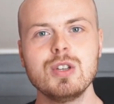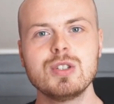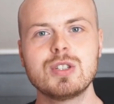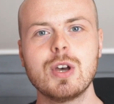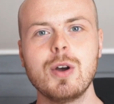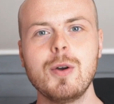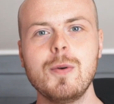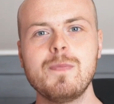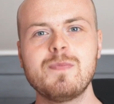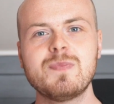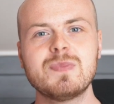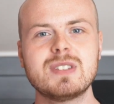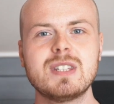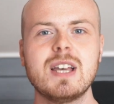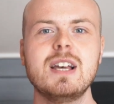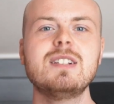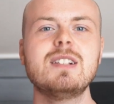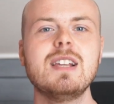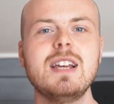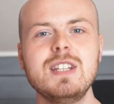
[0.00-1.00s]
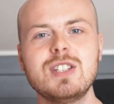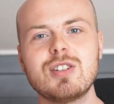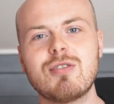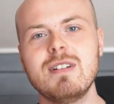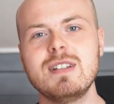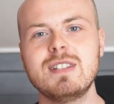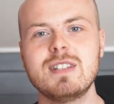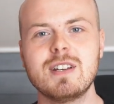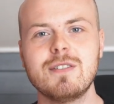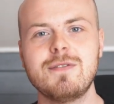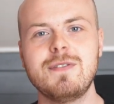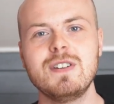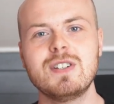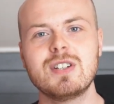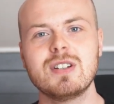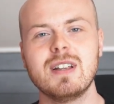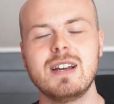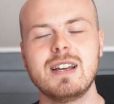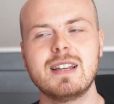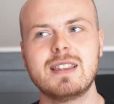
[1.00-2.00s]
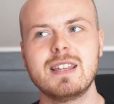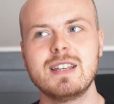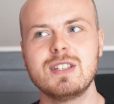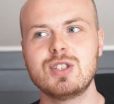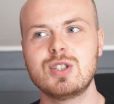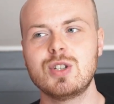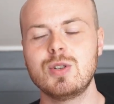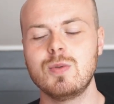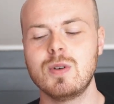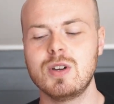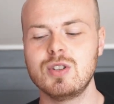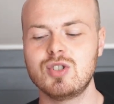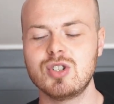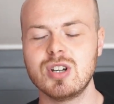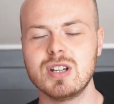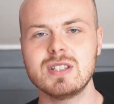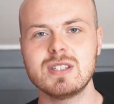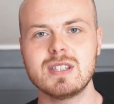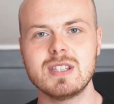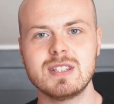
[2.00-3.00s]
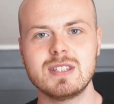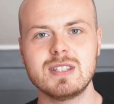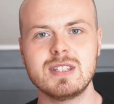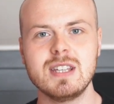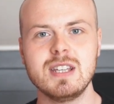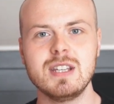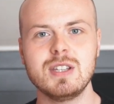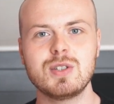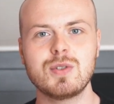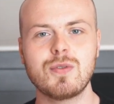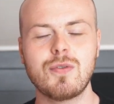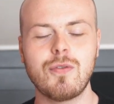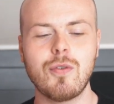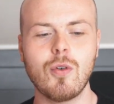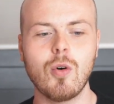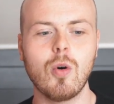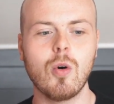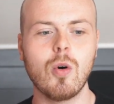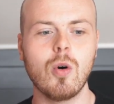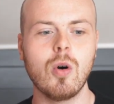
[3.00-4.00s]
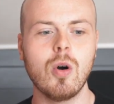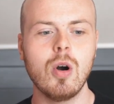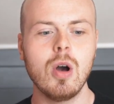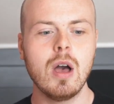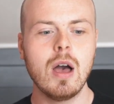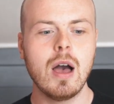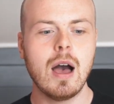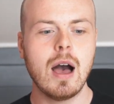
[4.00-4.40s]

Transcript: So Tesla integrating a feature like this to adjust the seat for